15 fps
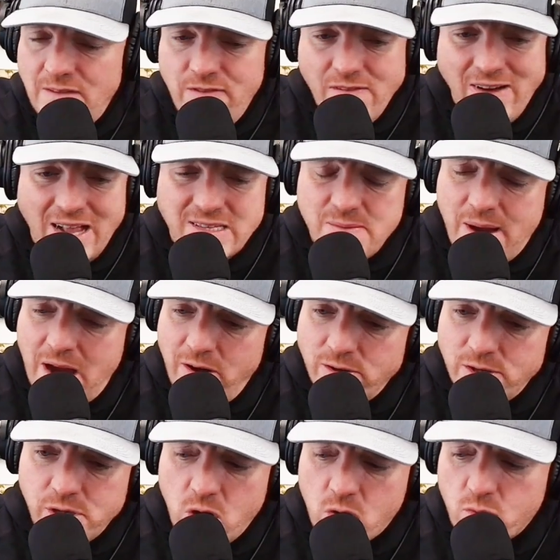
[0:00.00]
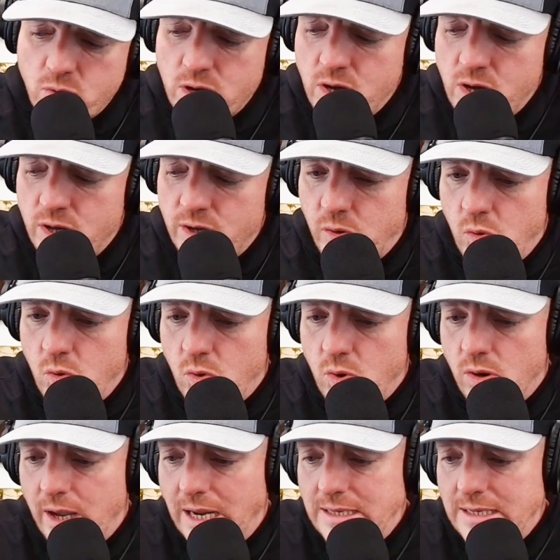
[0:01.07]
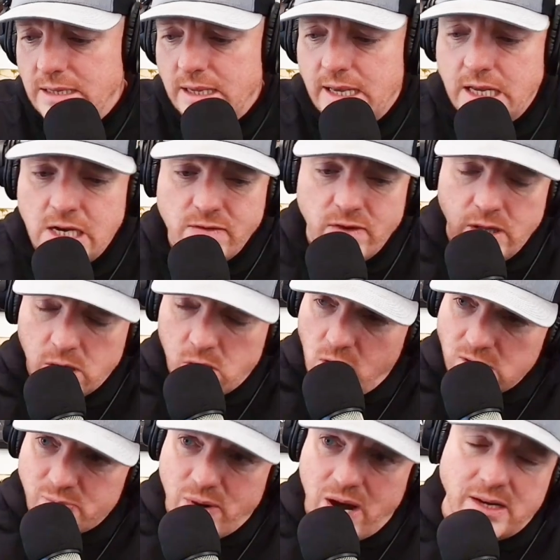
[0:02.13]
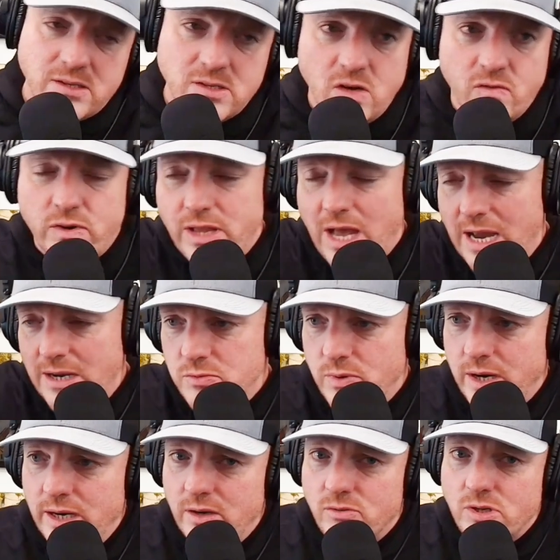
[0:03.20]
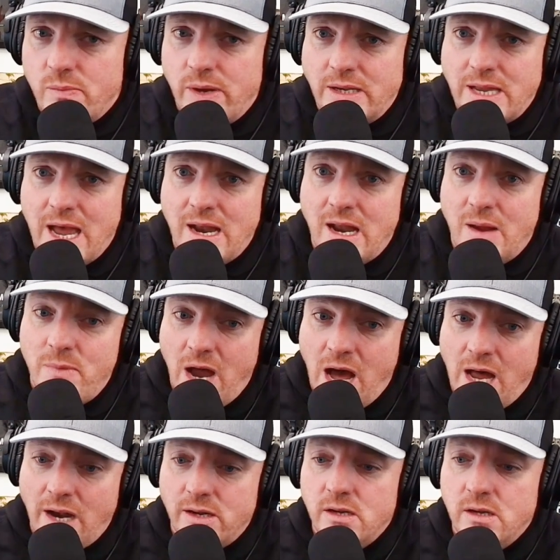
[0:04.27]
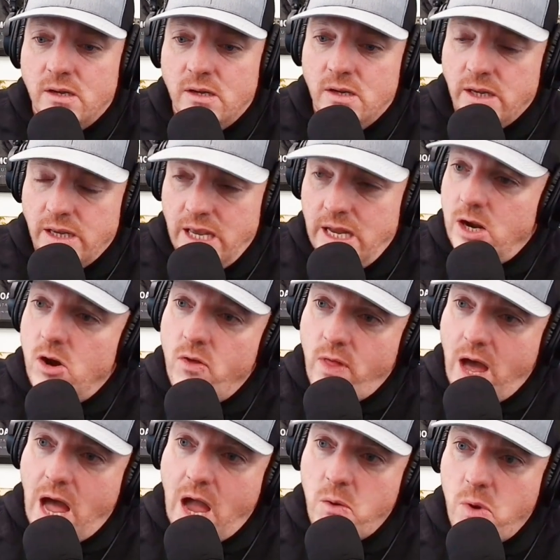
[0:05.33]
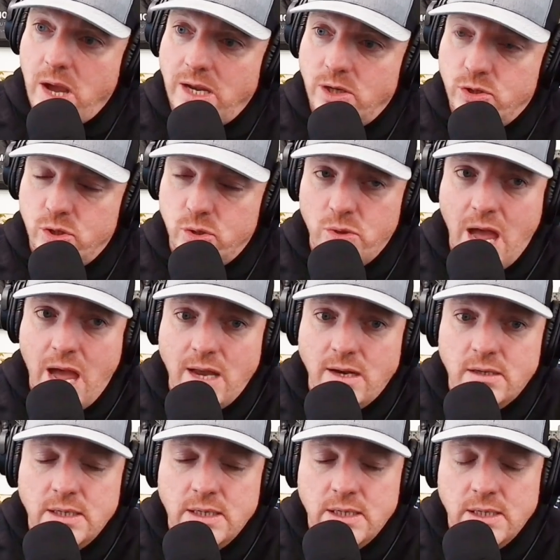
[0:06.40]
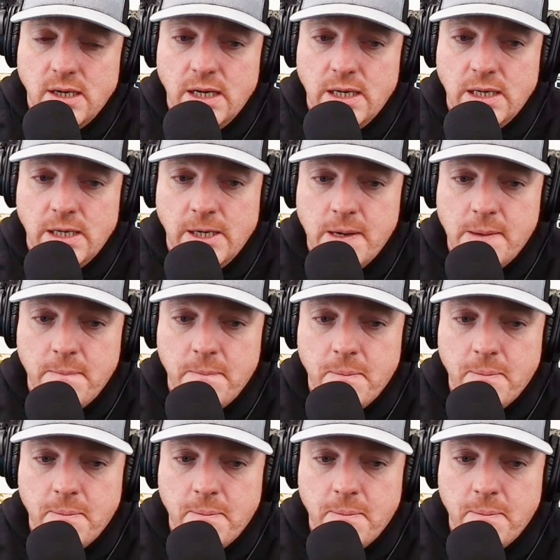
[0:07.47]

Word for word: if I've got some errands to go run, or I got to take the kid over to lacrosse practice, over to the ice rink or something like that, and I'm not getting on the highway to do that, I